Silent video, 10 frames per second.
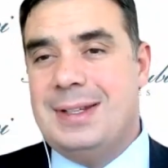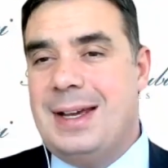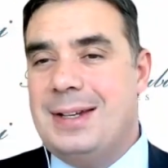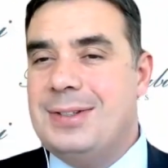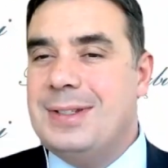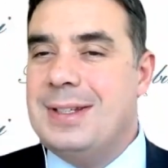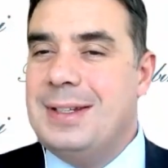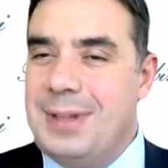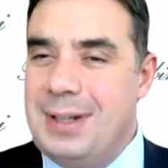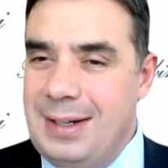
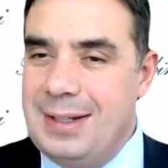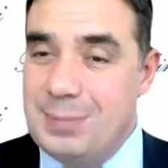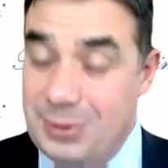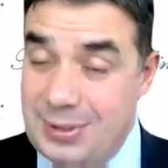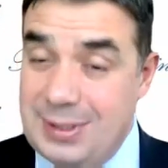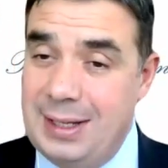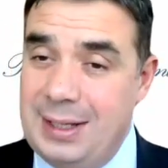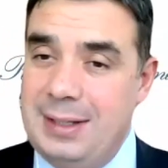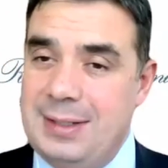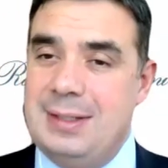discussions at the very least, most
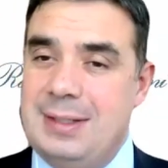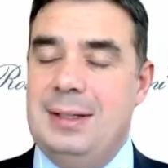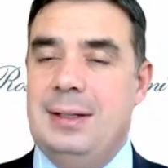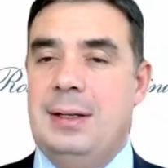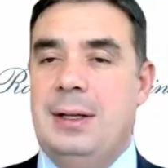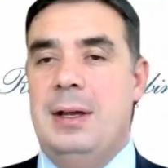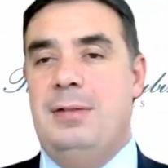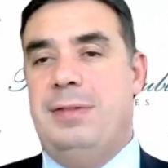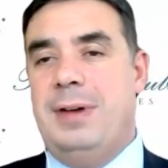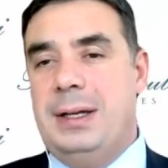likely still
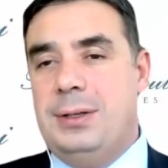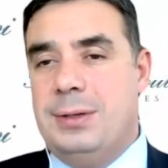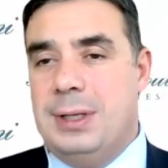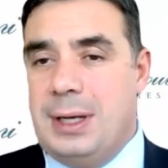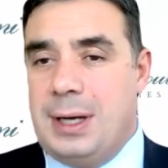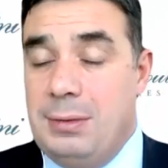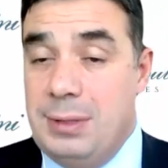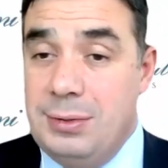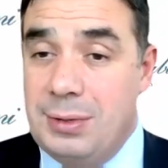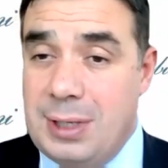fight on the
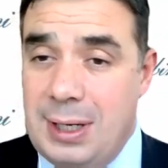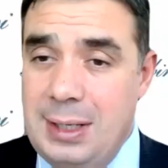ground in